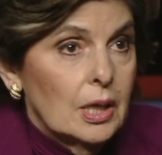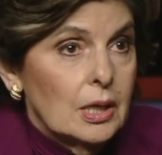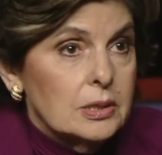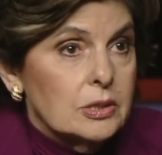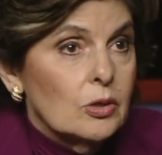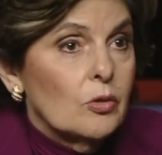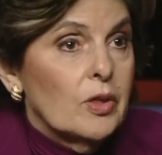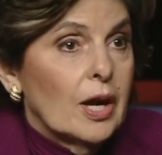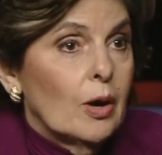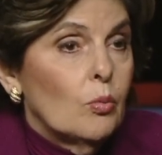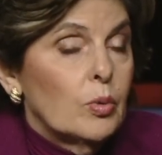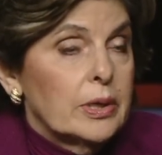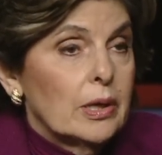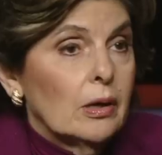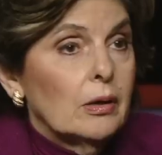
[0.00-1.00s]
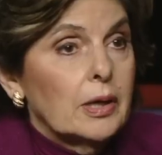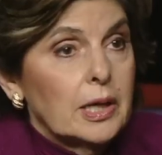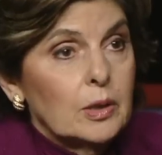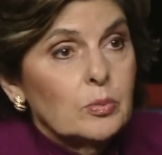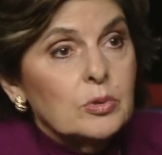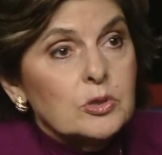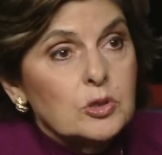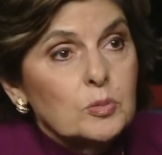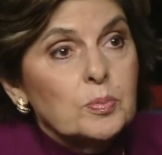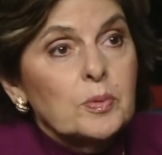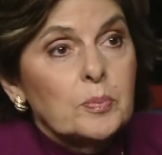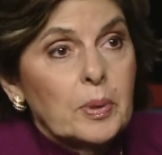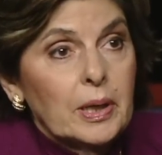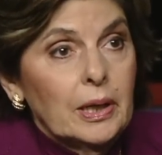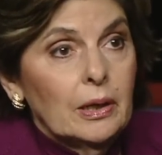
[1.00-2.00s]
uh, so that we are able to
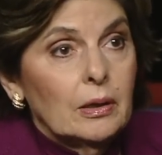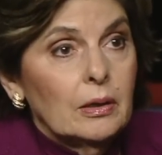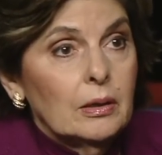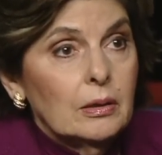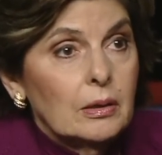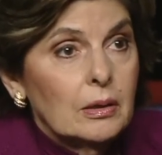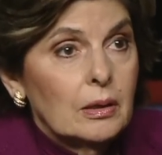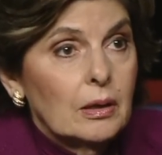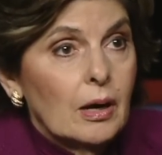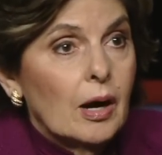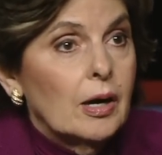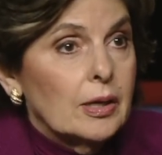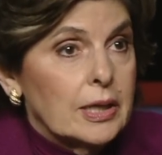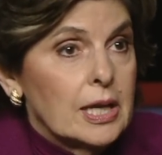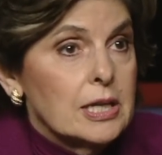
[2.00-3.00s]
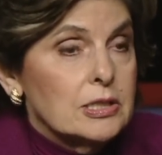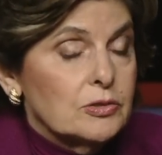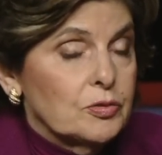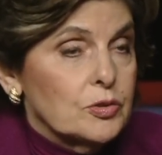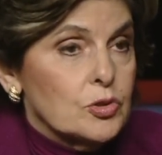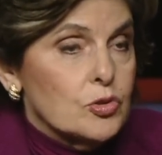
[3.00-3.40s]
prepare our case for